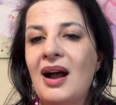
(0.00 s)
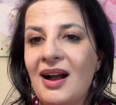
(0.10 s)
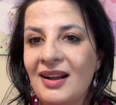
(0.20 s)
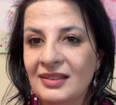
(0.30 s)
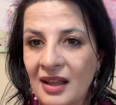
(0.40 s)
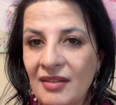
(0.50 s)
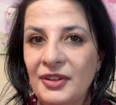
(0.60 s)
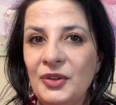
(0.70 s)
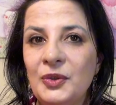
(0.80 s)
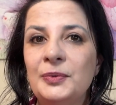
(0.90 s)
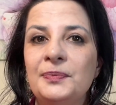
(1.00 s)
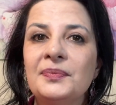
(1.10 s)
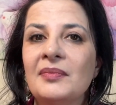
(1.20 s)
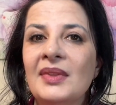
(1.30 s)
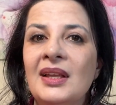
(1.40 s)
I love you.
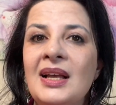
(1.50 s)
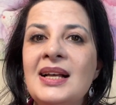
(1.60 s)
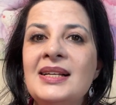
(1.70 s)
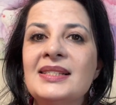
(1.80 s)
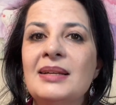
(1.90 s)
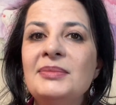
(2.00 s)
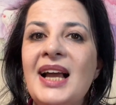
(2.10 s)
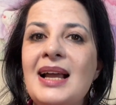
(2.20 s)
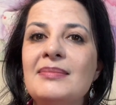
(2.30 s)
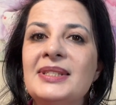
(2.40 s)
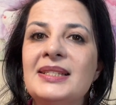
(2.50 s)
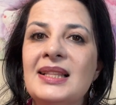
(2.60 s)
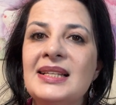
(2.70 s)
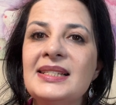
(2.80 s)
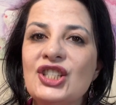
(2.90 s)
Sometimes
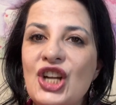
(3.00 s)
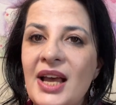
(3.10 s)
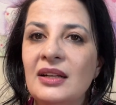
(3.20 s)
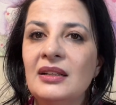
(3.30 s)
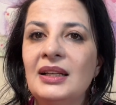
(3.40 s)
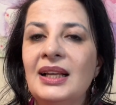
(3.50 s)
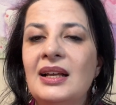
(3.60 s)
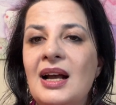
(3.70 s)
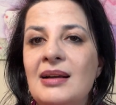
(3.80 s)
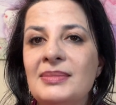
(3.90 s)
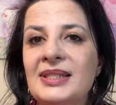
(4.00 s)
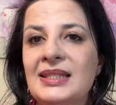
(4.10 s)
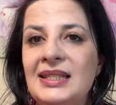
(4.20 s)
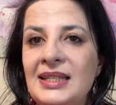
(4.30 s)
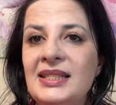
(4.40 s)
this channeling comes
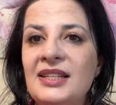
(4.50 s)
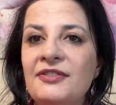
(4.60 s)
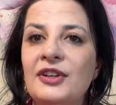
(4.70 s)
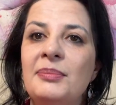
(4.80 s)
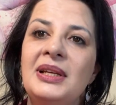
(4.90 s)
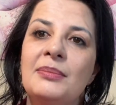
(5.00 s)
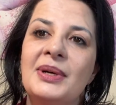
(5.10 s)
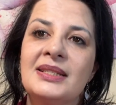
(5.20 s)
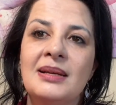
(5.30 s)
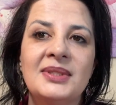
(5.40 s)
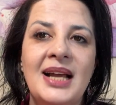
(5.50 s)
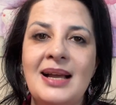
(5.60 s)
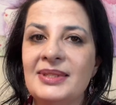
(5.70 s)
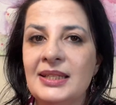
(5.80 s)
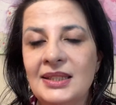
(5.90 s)
easy for me, but
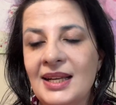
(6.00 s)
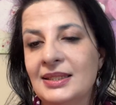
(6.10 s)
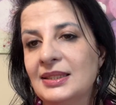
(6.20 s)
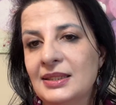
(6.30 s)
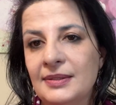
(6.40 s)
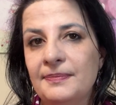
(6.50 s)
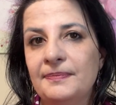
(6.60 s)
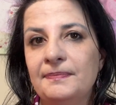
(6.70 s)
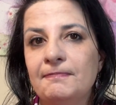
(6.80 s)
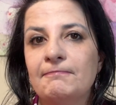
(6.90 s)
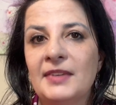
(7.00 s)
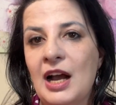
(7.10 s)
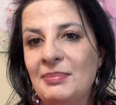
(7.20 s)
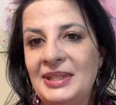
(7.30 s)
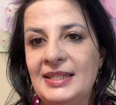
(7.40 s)
sometimes it doesn't
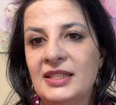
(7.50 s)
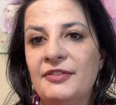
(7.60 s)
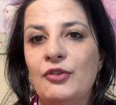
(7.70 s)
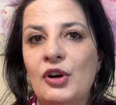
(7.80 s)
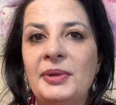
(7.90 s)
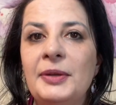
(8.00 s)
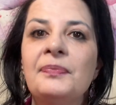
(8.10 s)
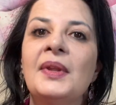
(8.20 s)
come easy for me.